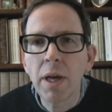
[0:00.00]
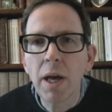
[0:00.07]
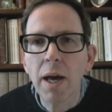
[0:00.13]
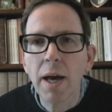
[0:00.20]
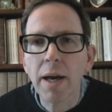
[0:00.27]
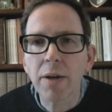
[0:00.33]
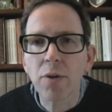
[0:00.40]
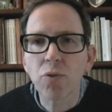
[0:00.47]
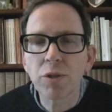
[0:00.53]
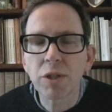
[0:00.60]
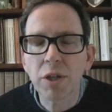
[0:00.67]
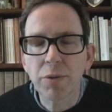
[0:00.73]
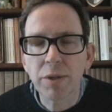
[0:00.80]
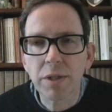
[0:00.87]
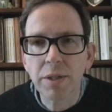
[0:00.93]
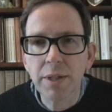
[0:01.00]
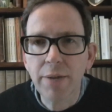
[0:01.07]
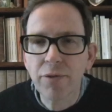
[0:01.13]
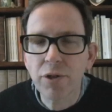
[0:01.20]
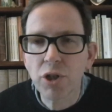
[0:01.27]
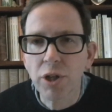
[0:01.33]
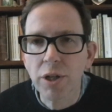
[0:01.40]
and also in
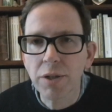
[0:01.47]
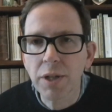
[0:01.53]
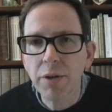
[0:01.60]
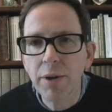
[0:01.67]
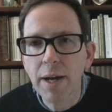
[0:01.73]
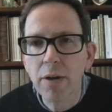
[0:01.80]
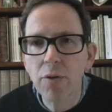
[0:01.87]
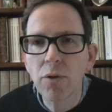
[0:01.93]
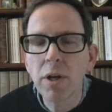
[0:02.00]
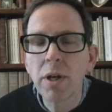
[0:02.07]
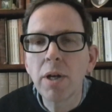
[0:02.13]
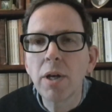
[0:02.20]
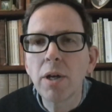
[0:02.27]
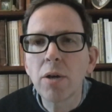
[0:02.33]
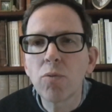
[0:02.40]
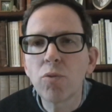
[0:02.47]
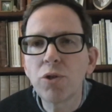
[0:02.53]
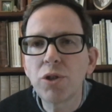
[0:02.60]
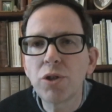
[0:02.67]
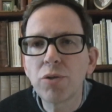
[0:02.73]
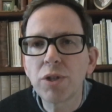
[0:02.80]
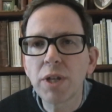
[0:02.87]
Staffordshire. So how
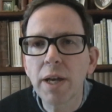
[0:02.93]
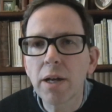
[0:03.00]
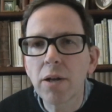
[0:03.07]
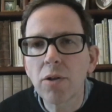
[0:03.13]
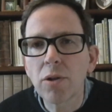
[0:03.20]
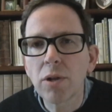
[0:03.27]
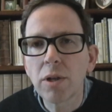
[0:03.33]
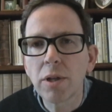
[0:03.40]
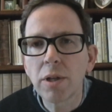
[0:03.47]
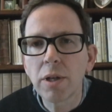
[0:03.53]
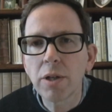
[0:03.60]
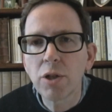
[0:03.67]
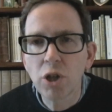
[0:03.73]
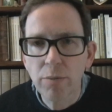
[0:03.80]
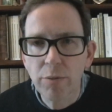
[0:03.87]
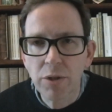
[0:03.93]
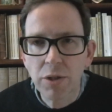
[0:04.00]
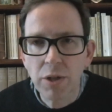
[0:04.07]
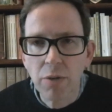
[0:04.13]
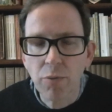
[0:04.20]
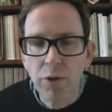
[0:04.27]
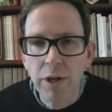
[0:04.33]
would you tell German
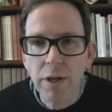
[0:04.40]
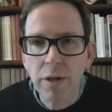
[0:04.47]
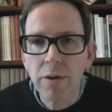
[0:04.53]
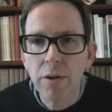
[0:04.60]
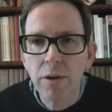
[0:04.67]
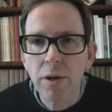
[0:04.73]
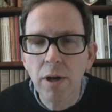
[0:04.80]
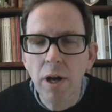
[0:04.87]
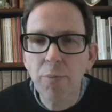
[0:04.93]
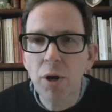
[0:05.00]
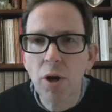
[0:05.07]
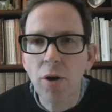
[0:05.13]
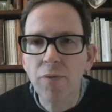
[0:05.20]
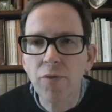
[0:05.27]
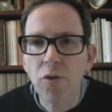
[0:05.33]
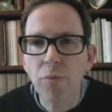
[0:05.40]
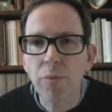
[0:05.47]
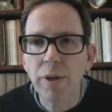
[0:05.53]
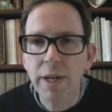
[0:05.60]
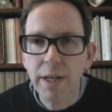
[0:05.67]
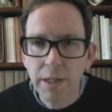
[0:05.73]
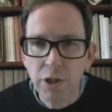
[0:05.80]
stoneware apart from
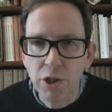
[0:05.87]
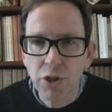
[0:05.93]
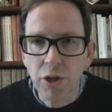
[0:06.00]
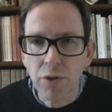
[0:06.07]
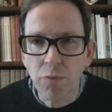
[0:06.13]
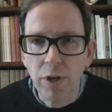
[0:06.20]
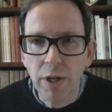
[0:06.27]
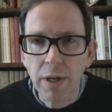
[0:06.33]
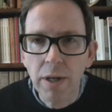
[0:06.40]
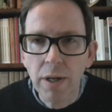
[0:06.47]
English stoneware?